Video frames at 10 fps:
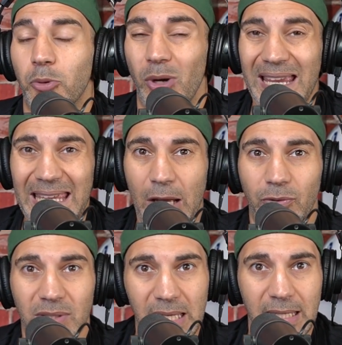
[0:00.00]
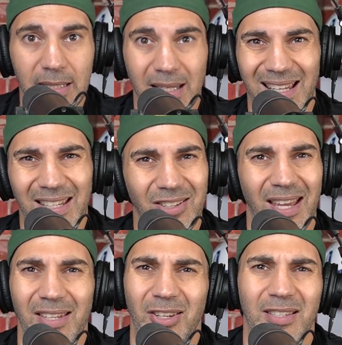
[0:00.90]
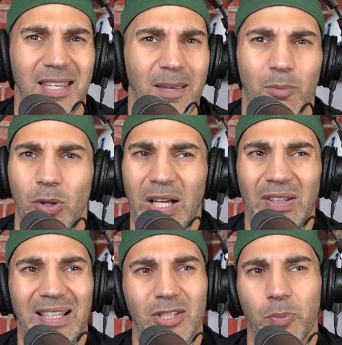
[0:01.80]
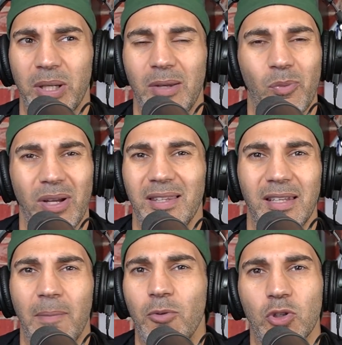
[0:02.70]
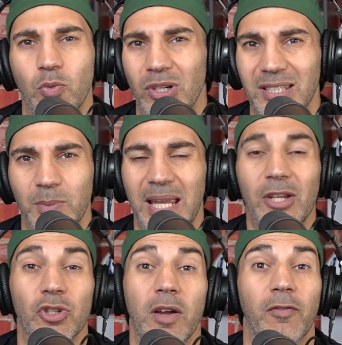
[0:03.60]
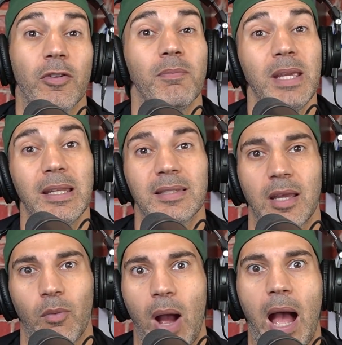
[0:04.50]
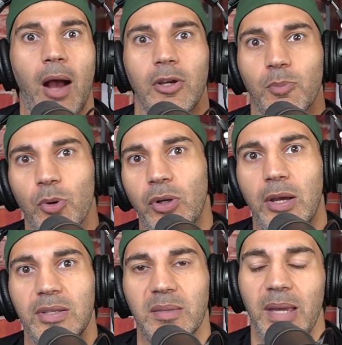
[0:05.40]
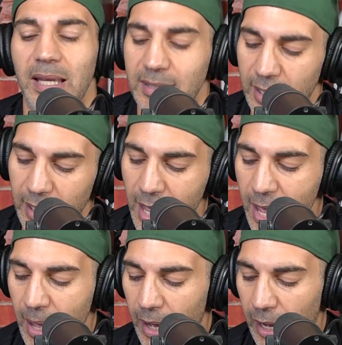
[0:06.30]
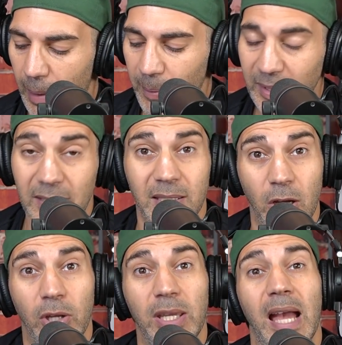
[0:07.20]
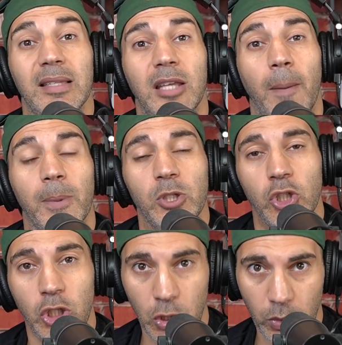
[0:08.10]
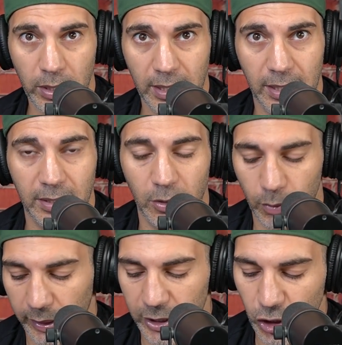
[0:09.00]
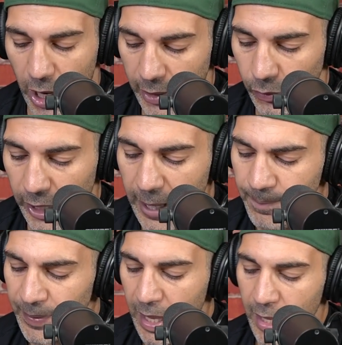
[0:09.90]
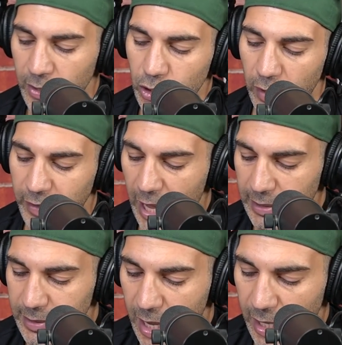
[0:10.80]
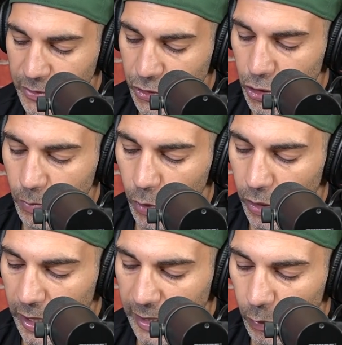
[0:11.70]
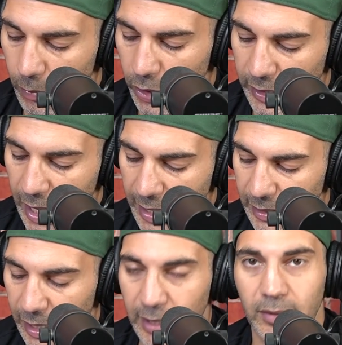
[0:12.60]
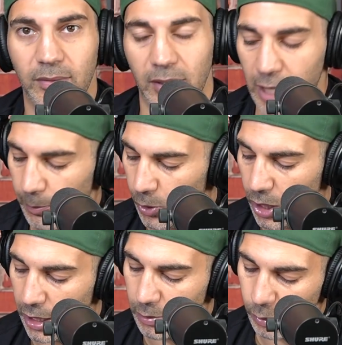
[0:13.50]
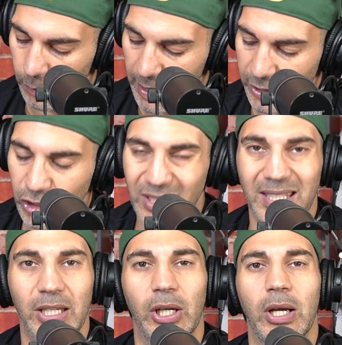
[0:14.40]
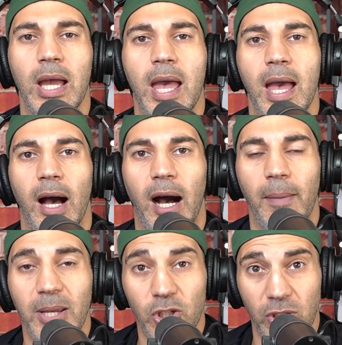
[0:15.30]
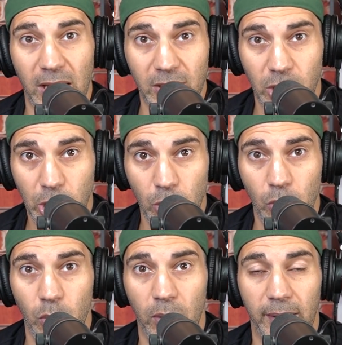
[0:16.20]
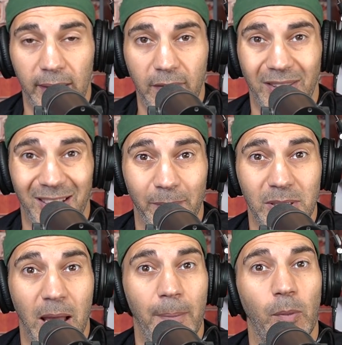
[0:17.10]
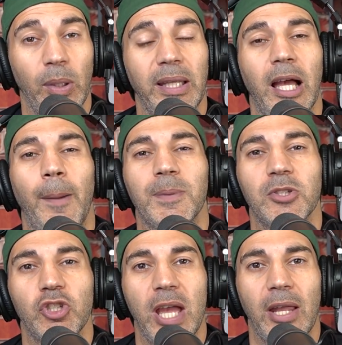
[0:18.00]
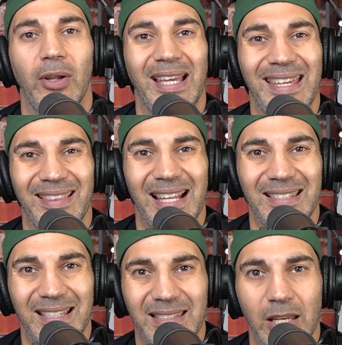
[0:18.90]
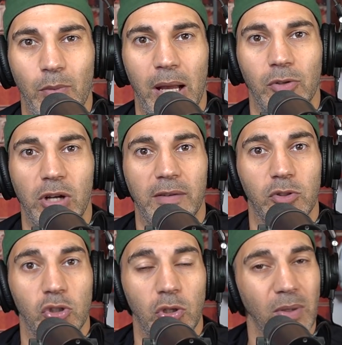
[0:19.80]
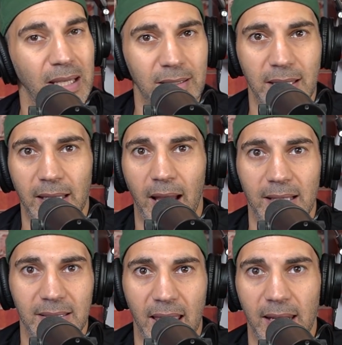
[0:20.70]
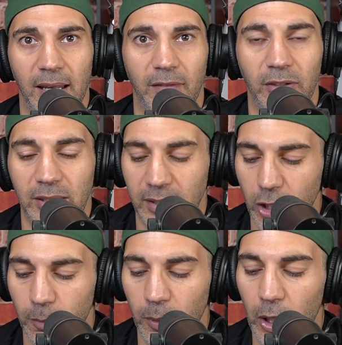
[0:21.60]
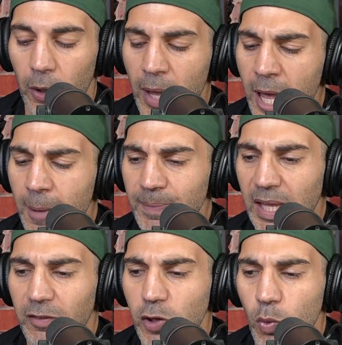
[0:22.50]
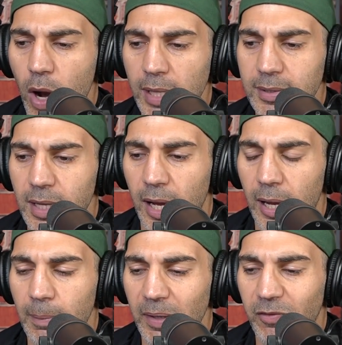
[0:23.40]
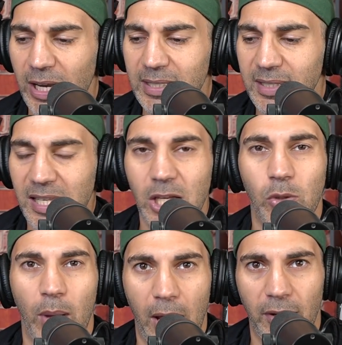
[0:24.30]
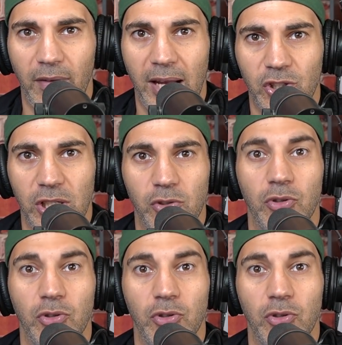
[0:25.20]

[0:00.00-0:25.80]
breakout season. And again, you can say he broke out last year, but it, the numbers weren't substantial enough for me to say, wow, he broke out. He's amazing. Uh, but this year, he has the opportunity to really shine. Okay. So I've got uh, two more. I got one more guy, and I got a couple honorable mentions here. Uh, make sure you guys do leave a thumbs up. It really helps the channel and get that 16 round draft So Don't hesitate, guys. Get it. I've linked it here below. And if you want um, advice year round, I've actually